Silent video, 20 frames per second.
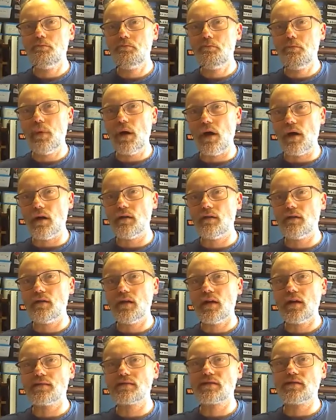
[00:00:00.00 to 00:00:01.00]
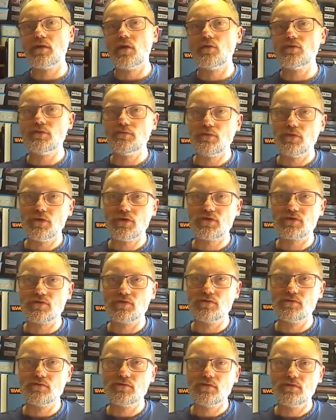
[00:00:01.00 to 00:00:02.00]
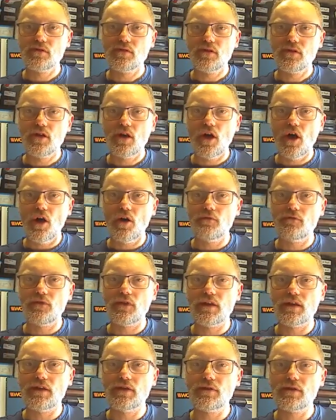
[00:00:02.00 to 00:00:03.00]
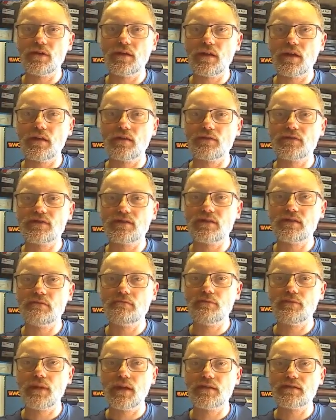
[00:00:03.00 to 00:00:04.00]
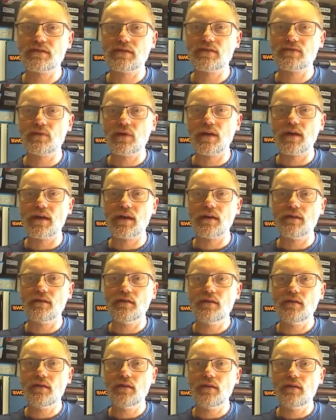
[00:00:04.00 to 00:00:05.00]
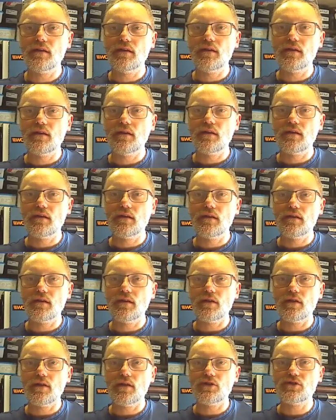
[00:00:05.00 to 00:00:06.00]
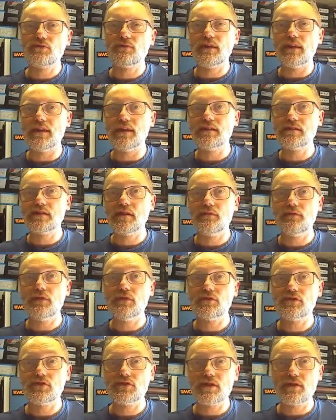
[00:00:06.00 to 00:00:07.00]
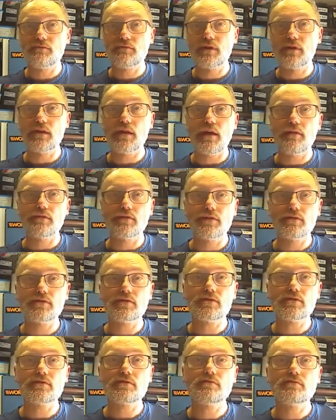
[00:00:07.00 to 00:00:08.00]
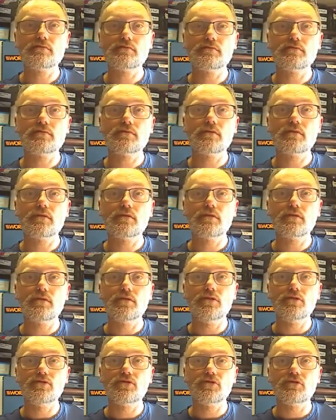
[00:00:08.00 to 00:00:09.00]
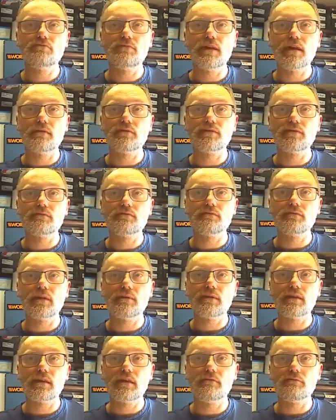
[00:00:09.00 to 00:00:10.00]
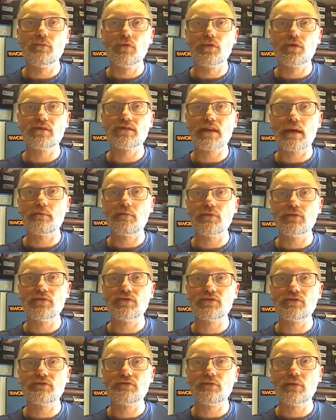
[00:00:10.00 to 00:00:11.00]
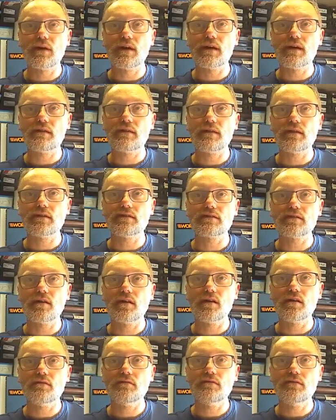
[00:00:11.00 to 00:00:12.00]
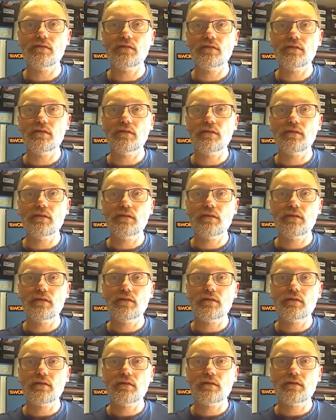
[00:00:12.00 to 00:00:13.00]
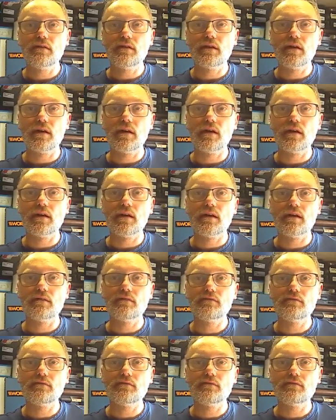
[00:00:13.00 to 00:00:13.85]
But as an older person, hopefully you can kind of see places where it should be easier for you to generate evidence. You should be able to maybe give more examples of where things are, and